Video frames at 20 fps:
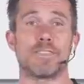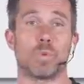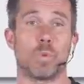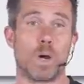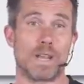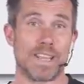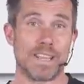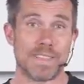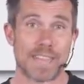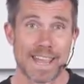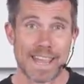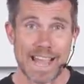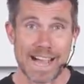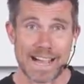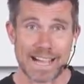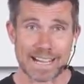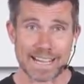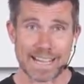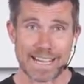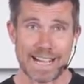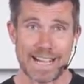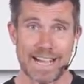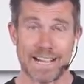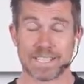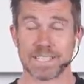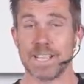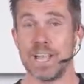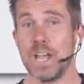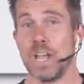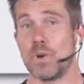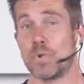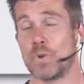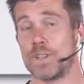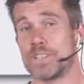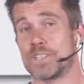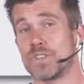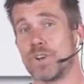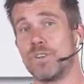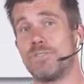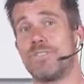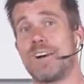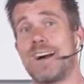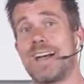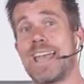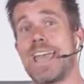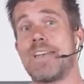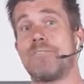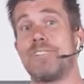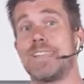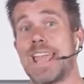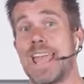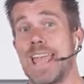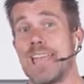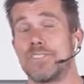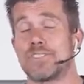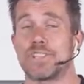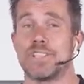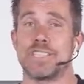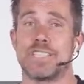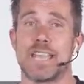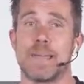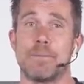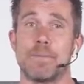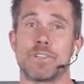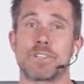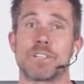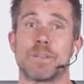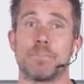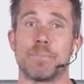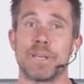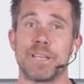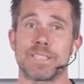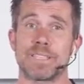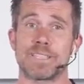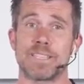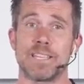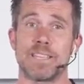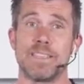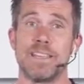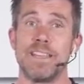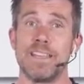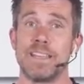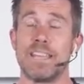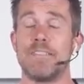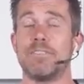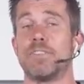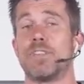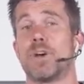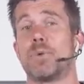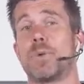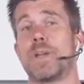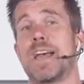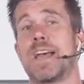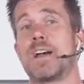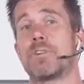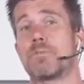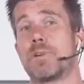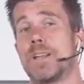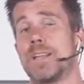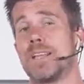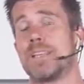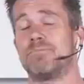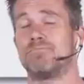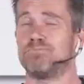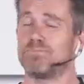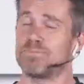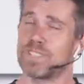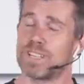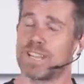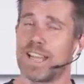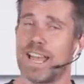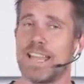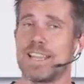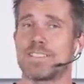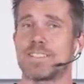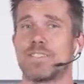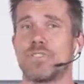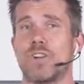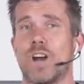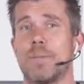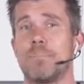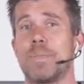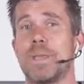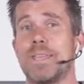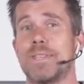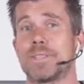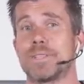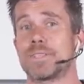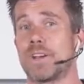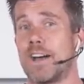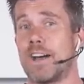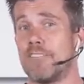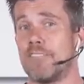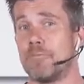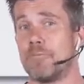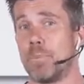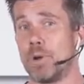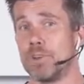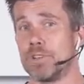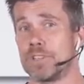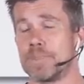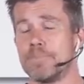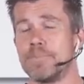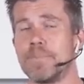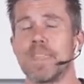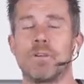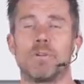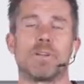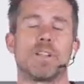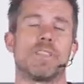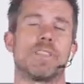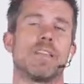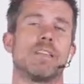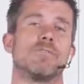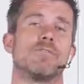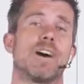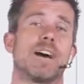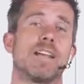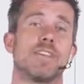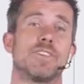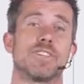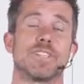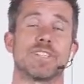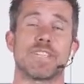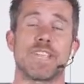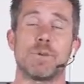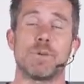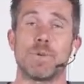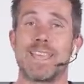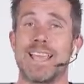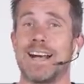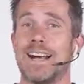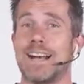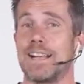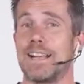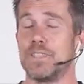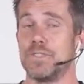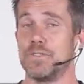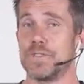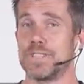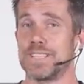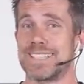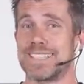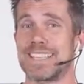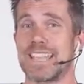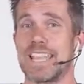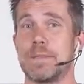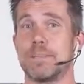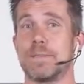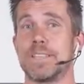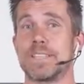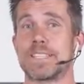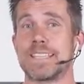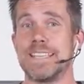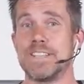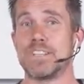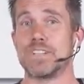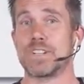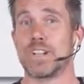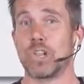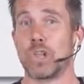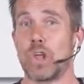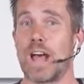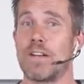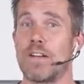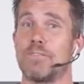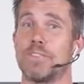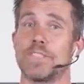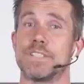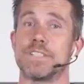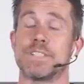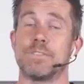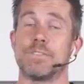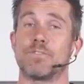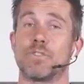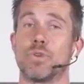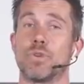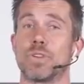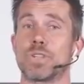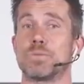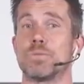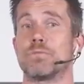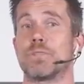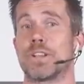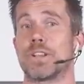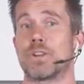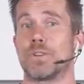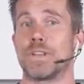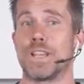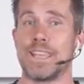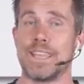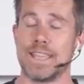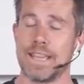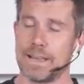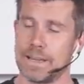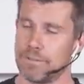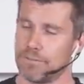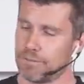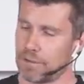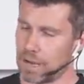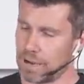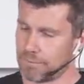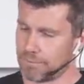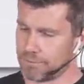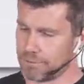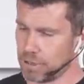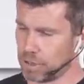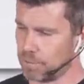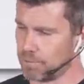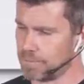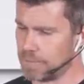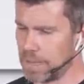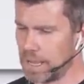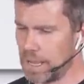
to 1, and they are cast. We so far haven't actually damaged the piston, even though we are running sort of 8 to 9 psi of boost. One of the advantages that we are using to keep this engine alive is, of course, we're running on E85 fuel.